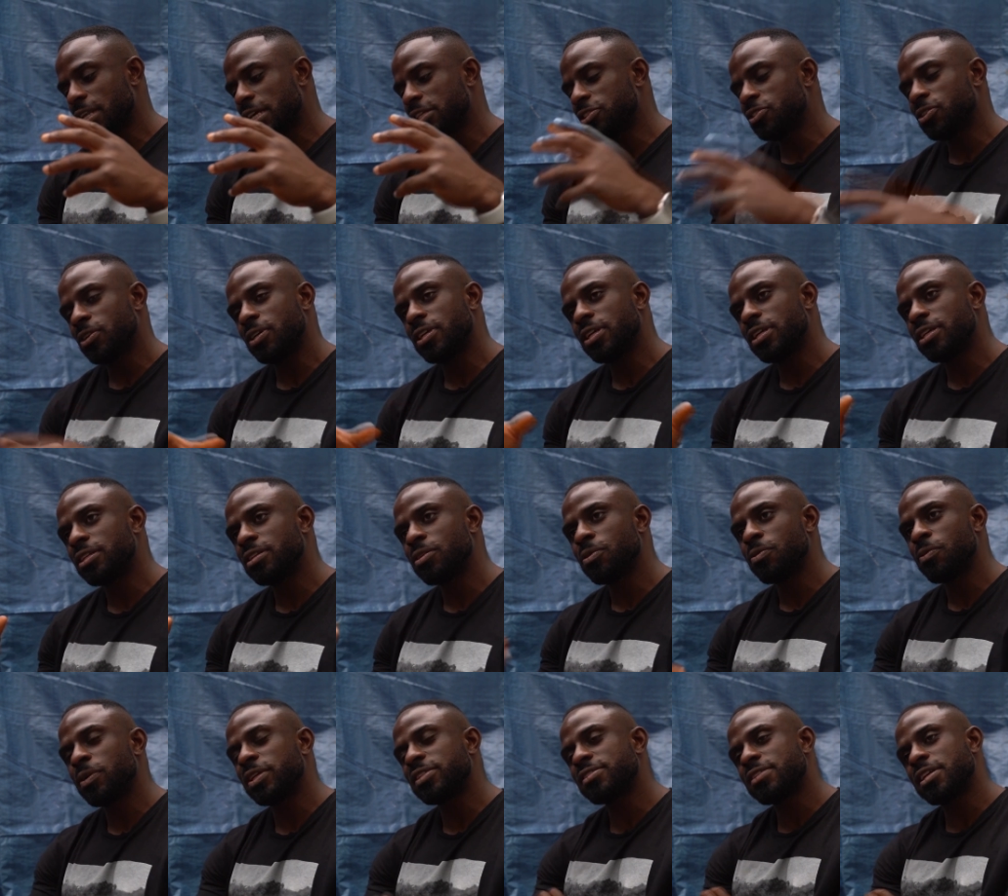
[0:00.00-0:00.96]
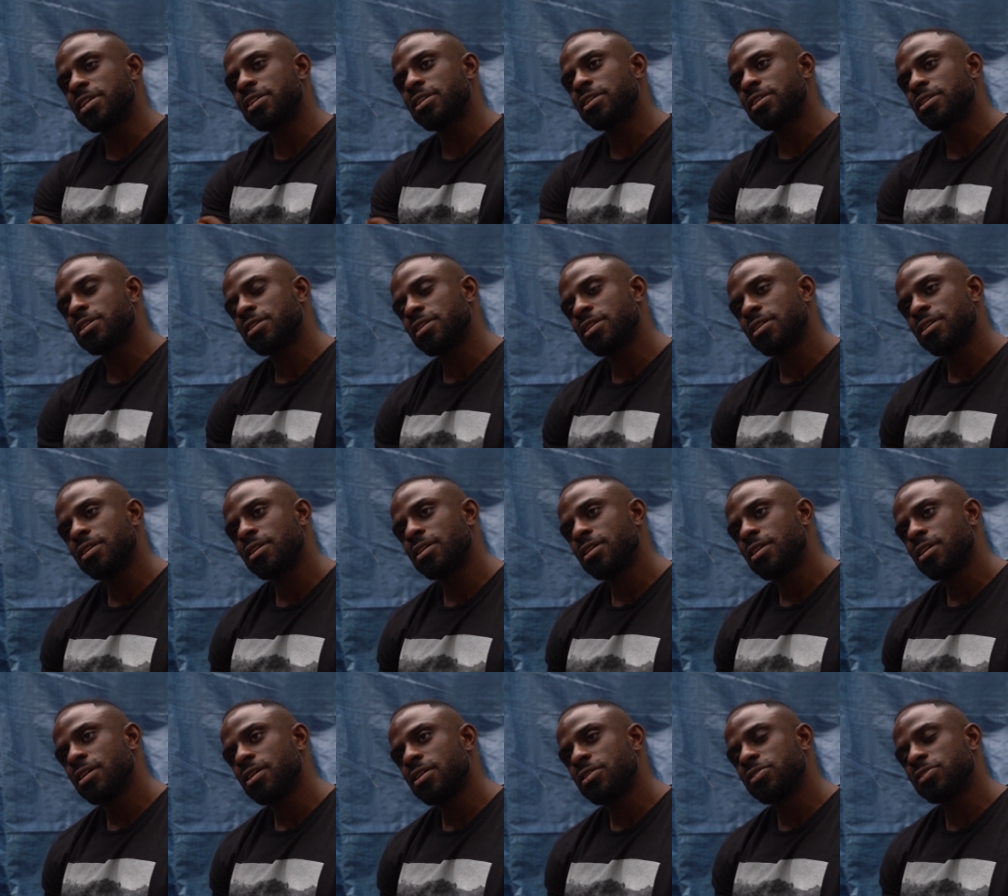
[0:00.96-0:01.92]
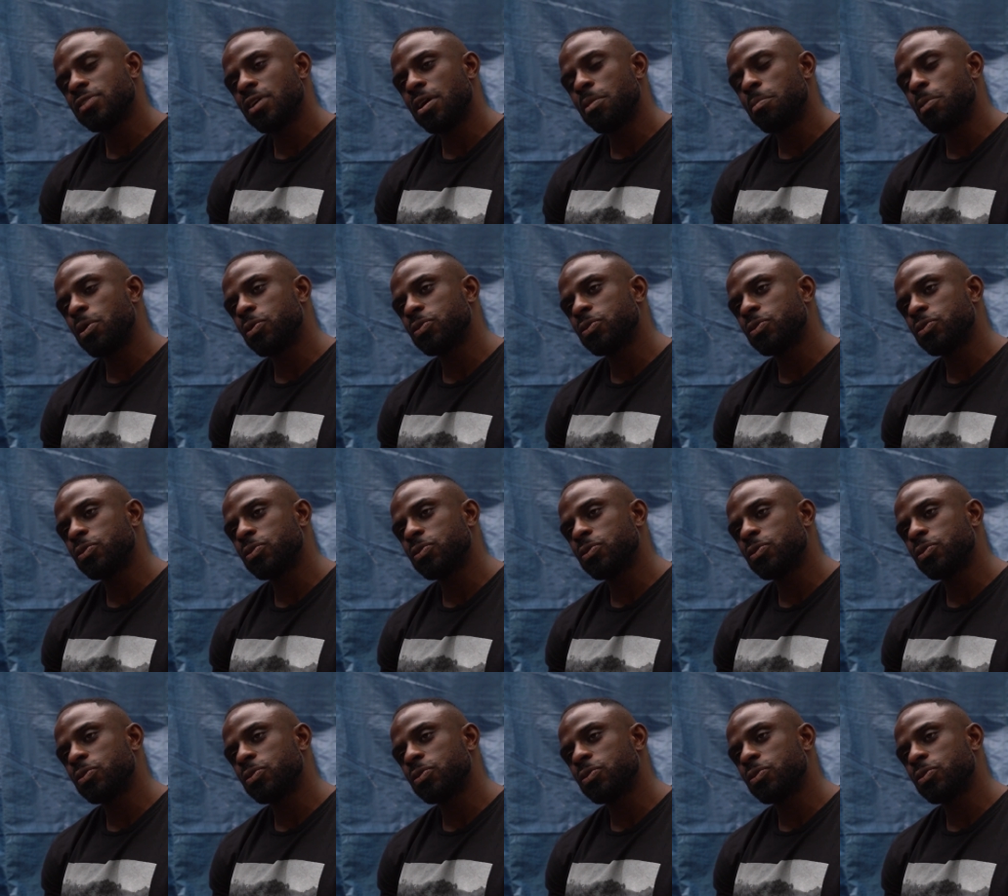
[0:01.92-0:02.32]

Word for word: Nigerian and West Indian. Ah, so I okay.